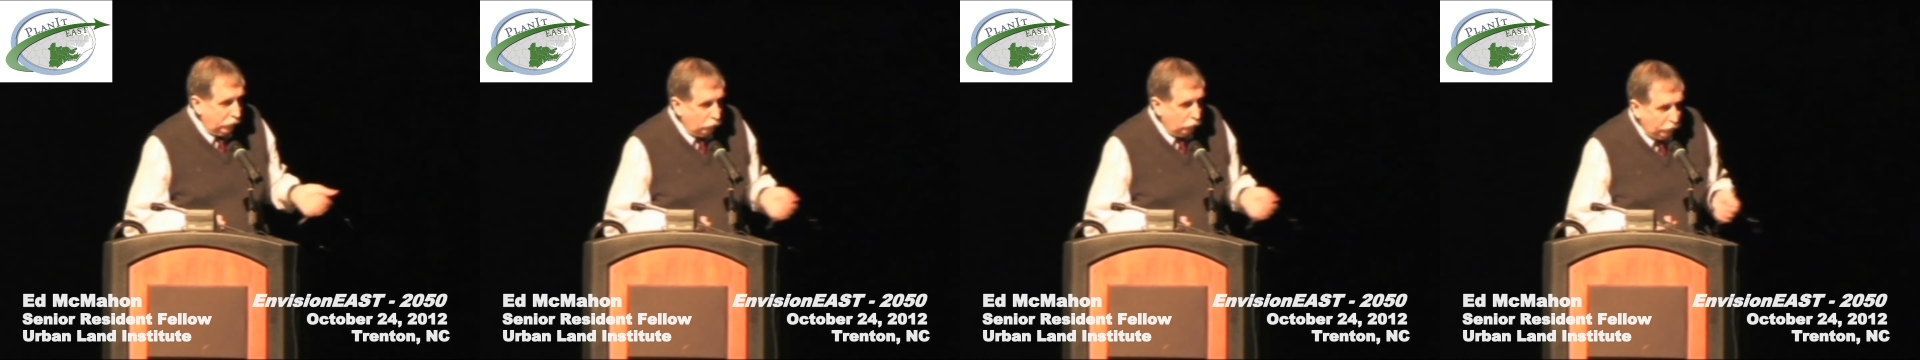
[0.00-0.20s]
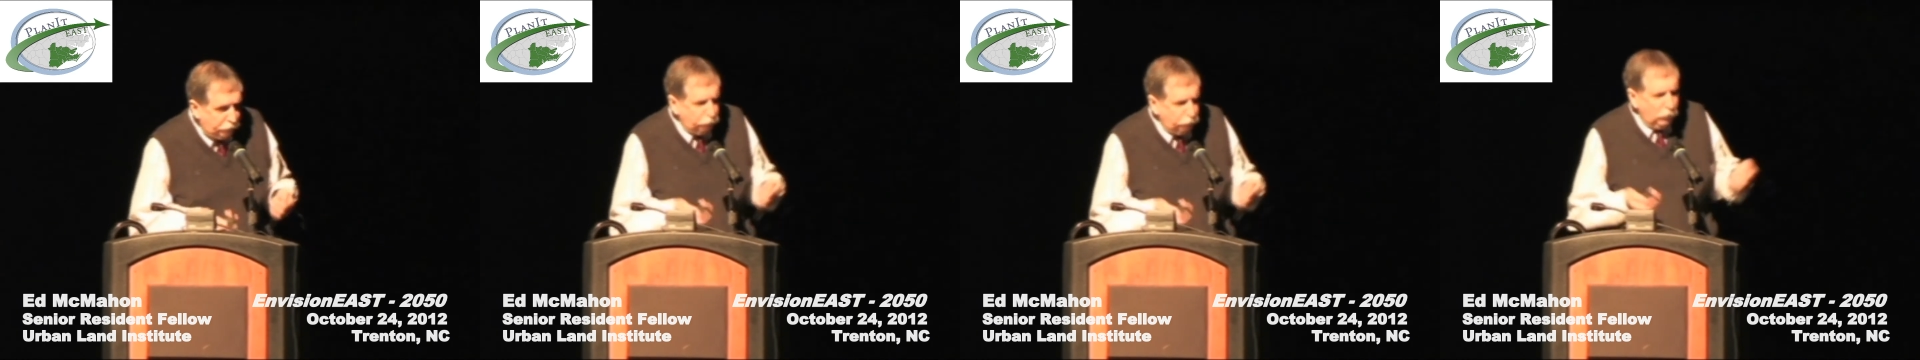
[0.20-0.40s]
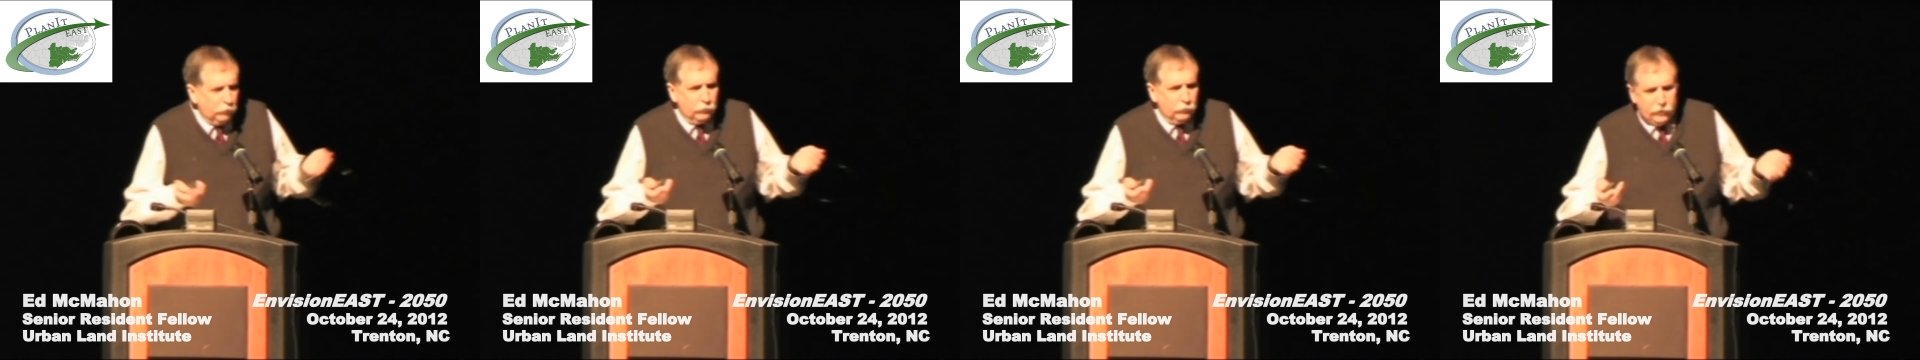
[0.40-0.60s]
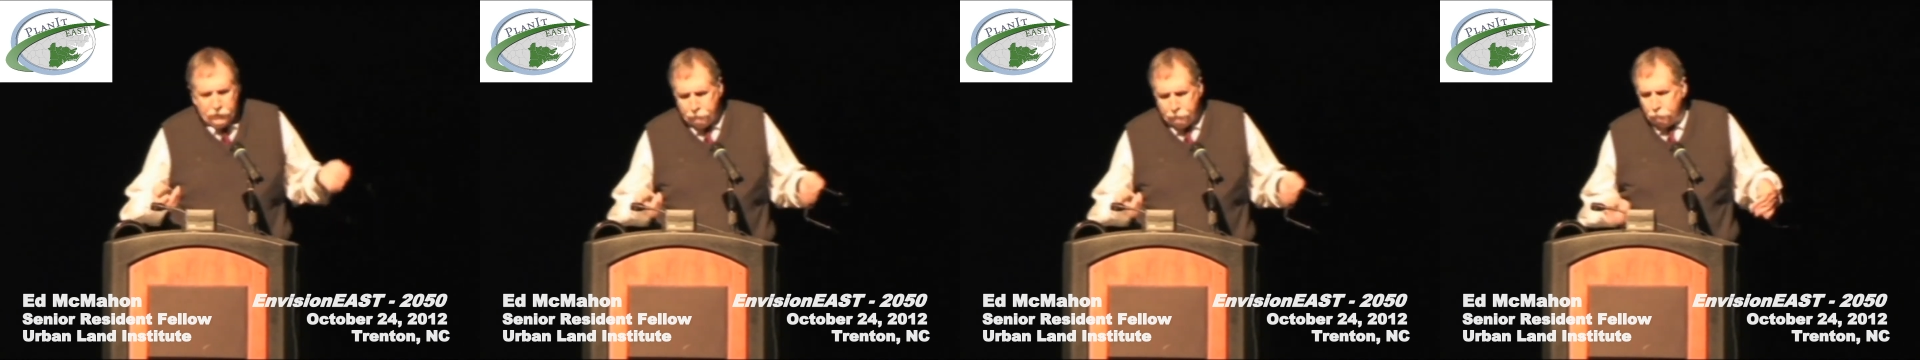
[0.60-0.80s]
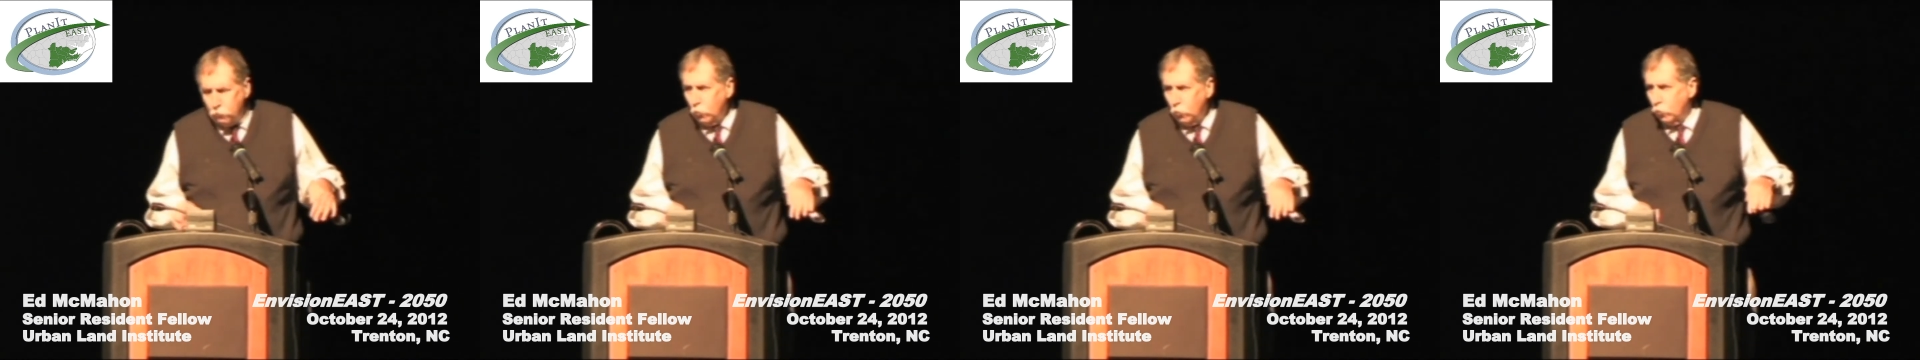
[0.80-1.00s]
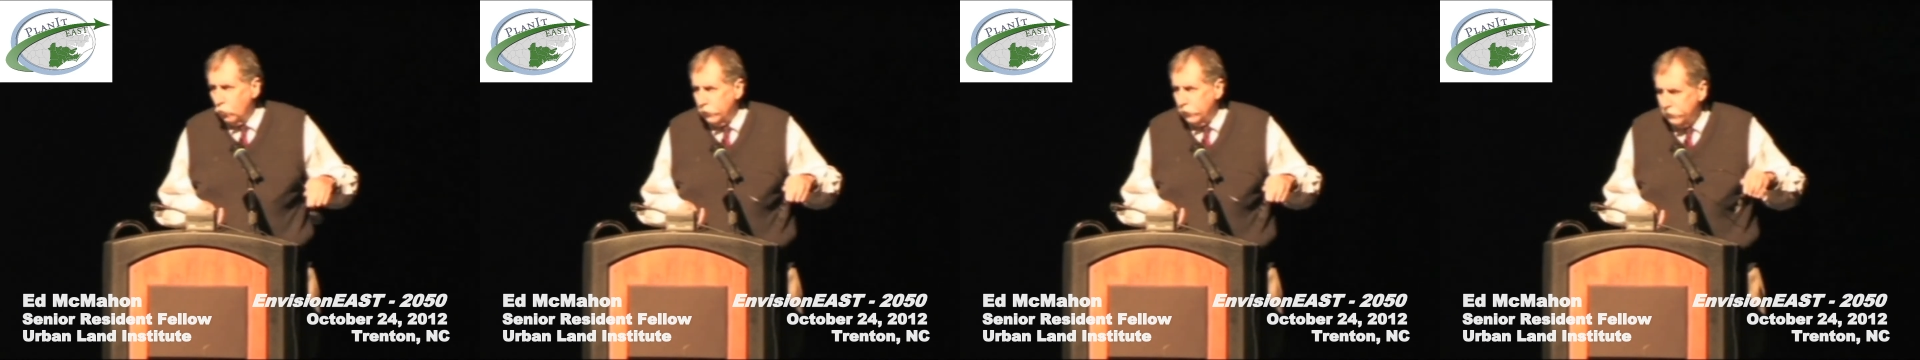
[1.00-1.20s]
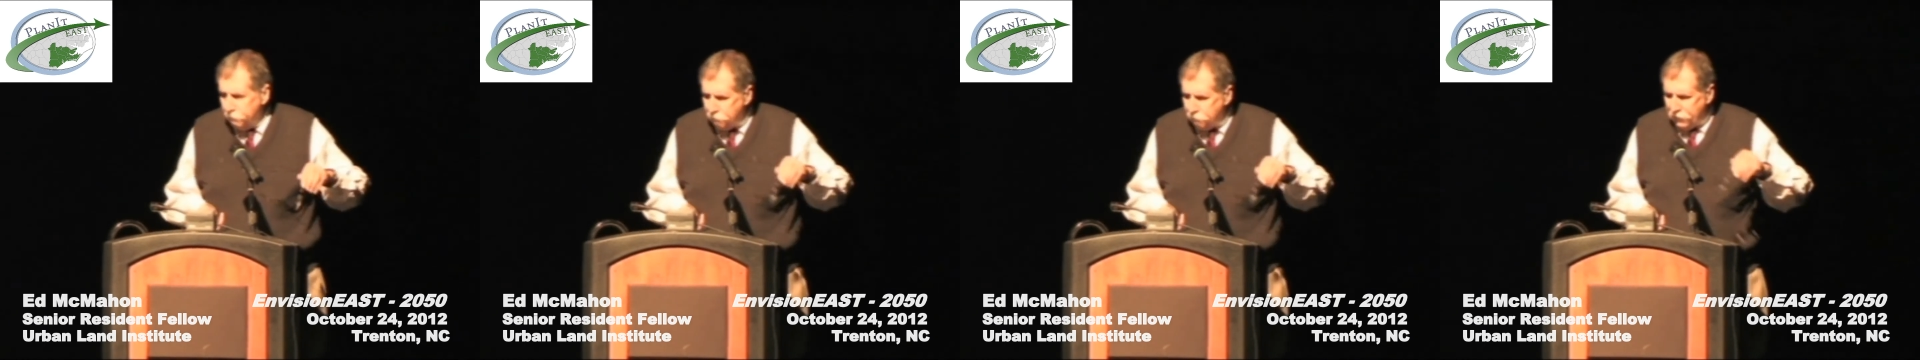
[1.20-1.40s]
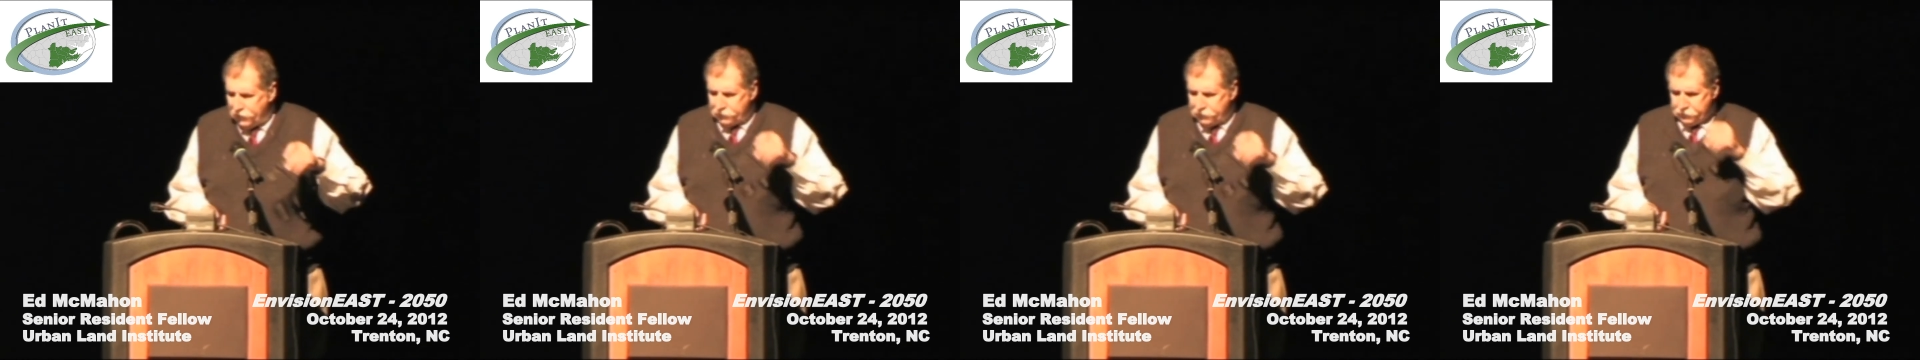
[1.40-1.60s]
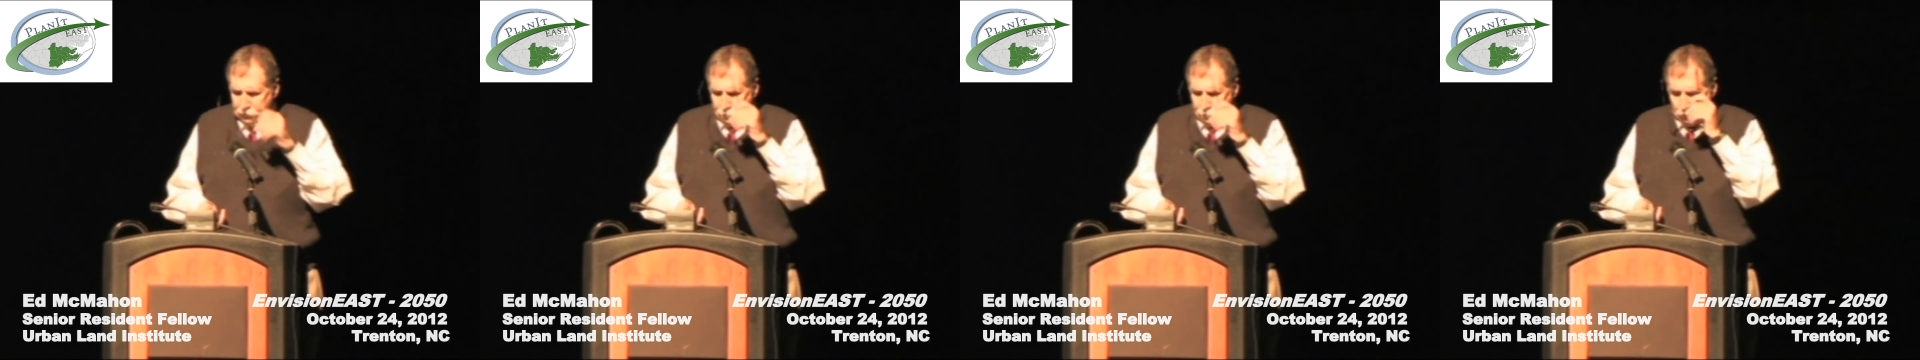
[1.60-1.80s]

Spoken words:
Which one would have more impact on